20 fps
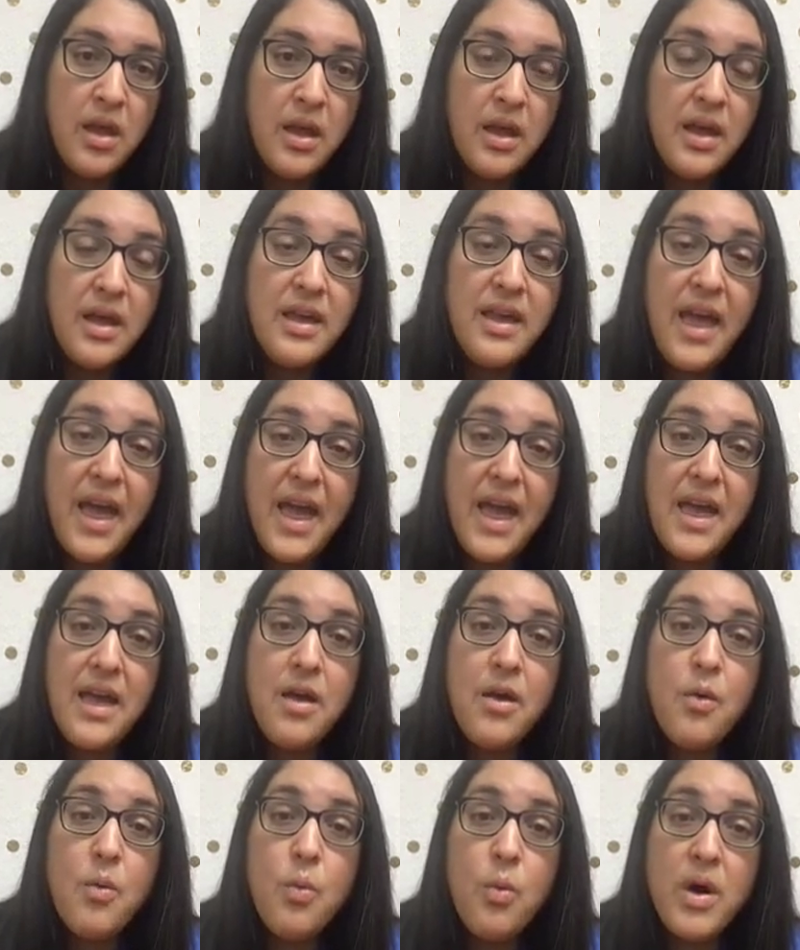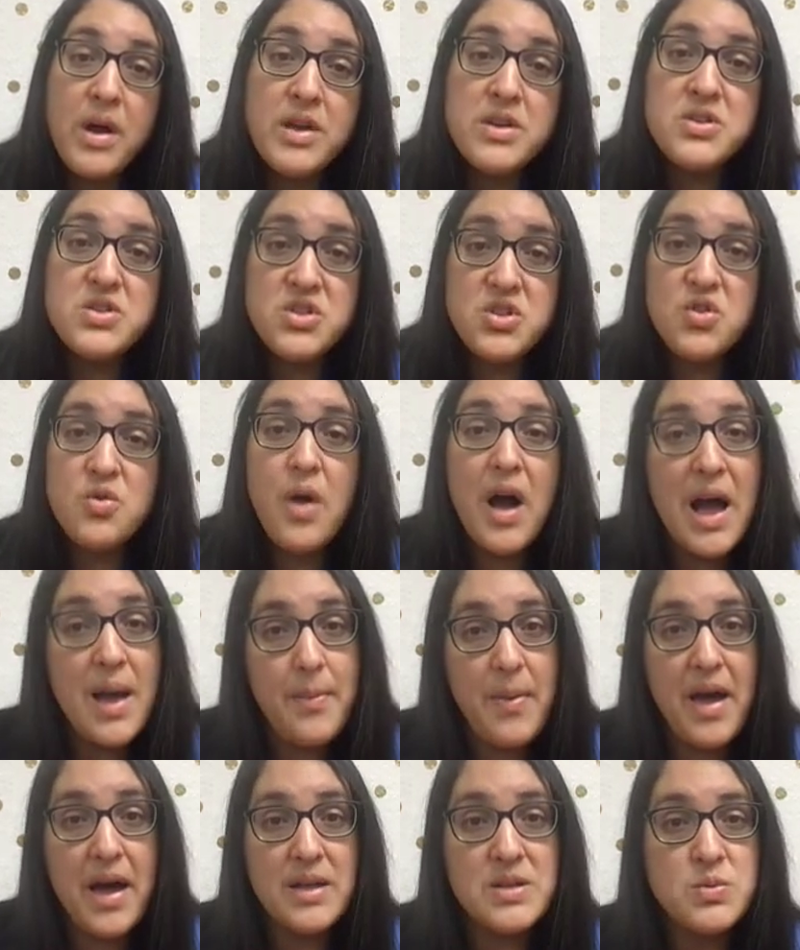K12
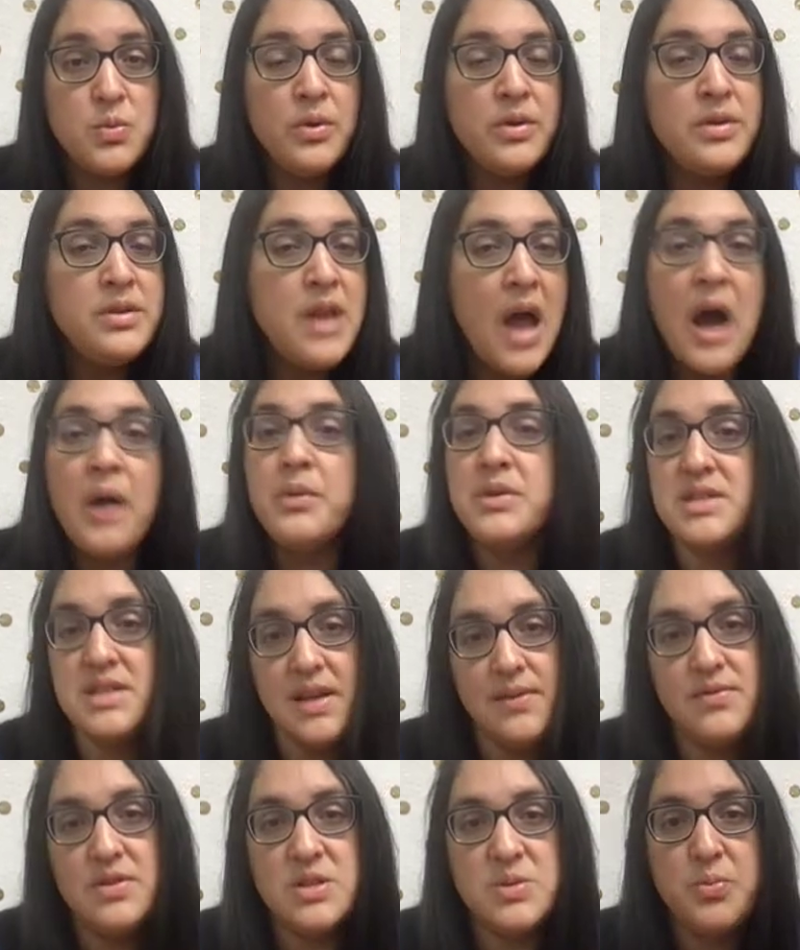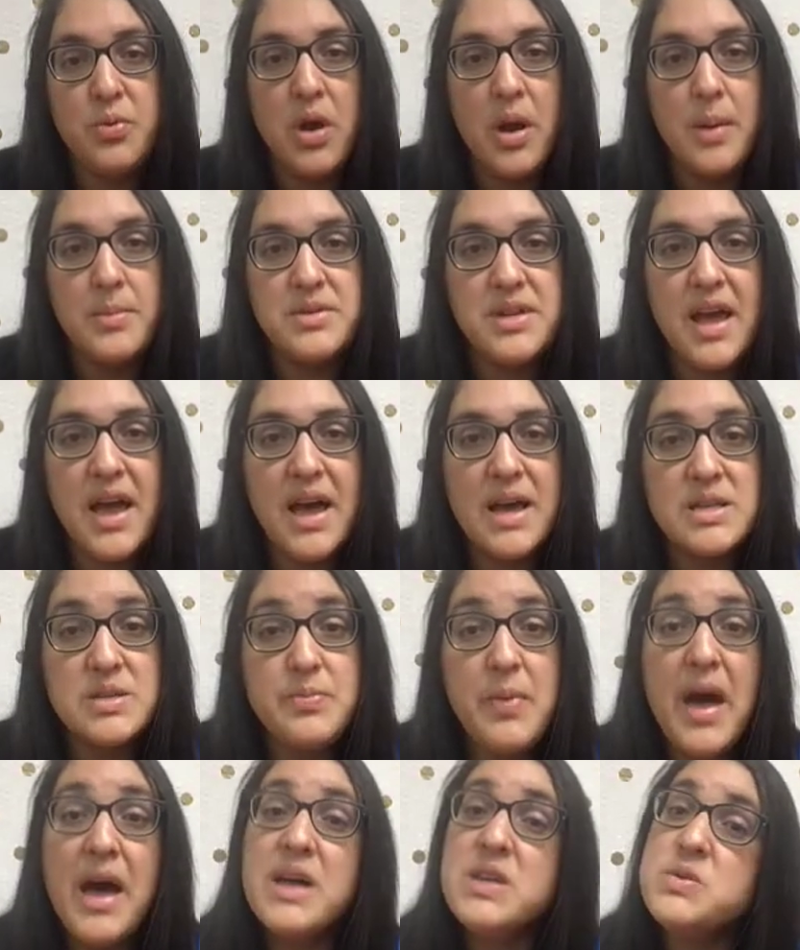iPads will not receive this prompt, as
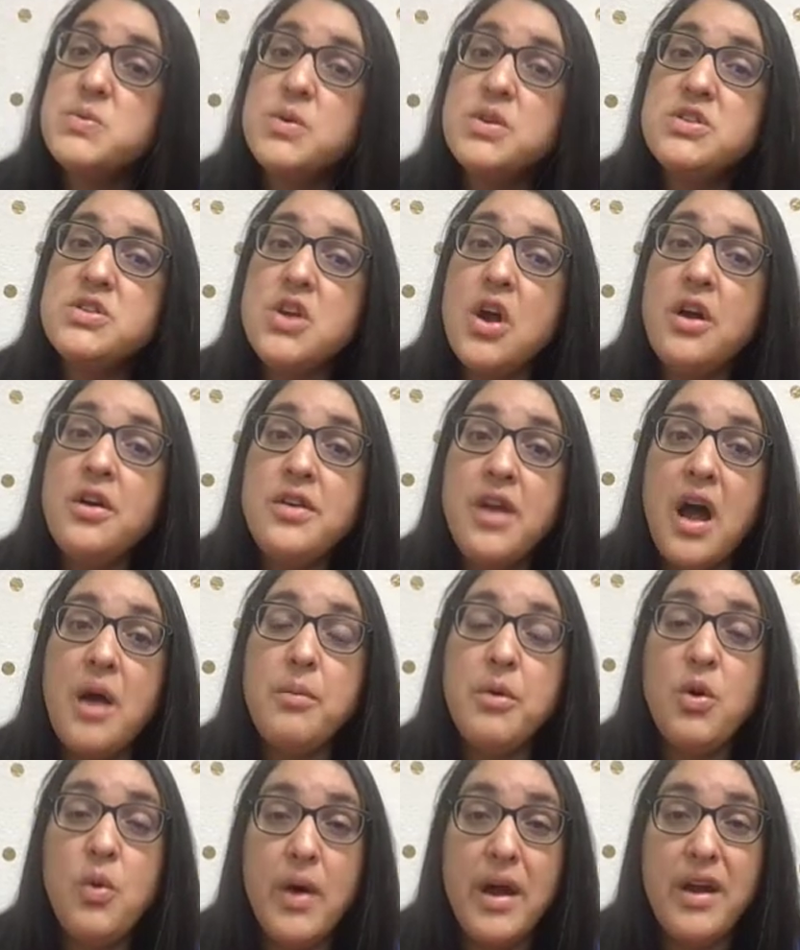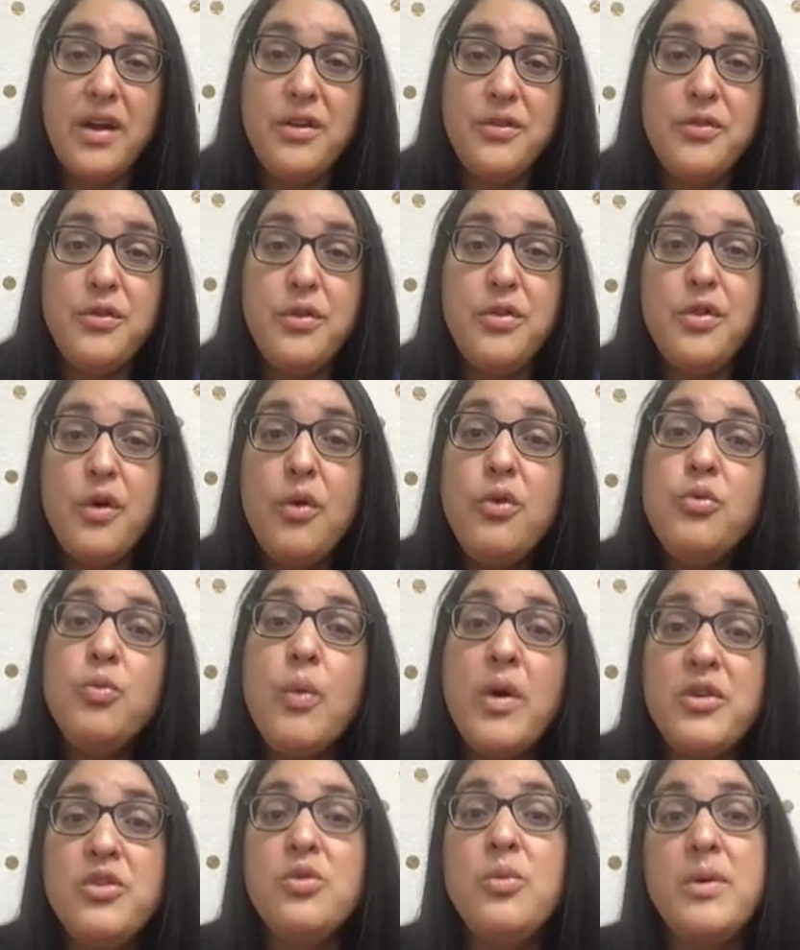passwords are not required for those
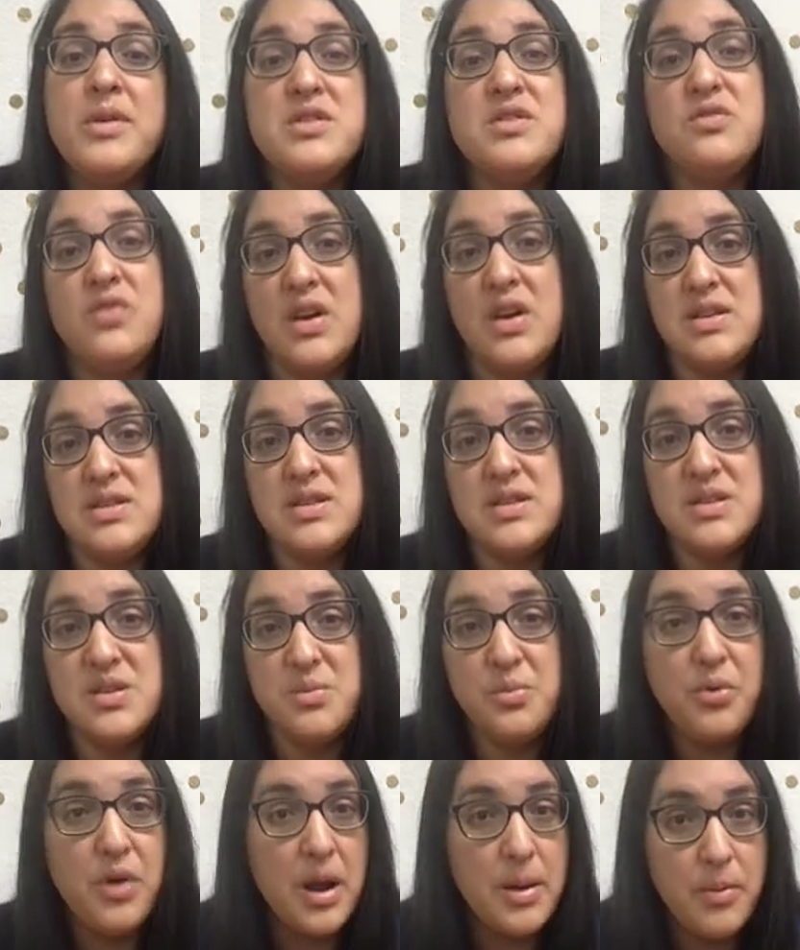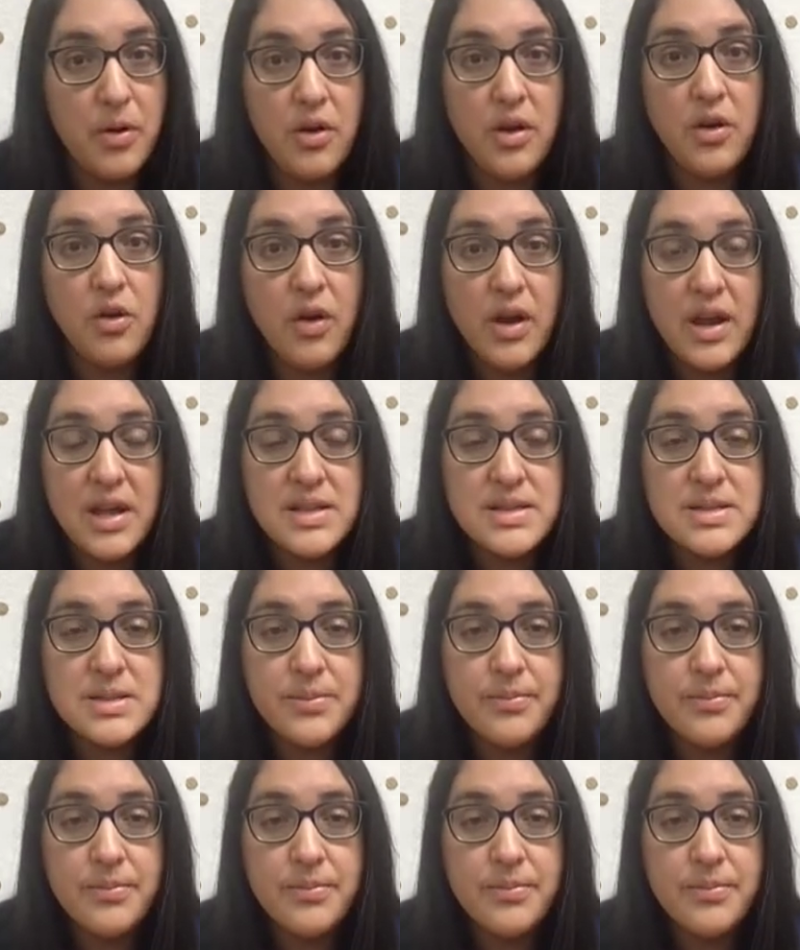one-to-one devices in primary grades.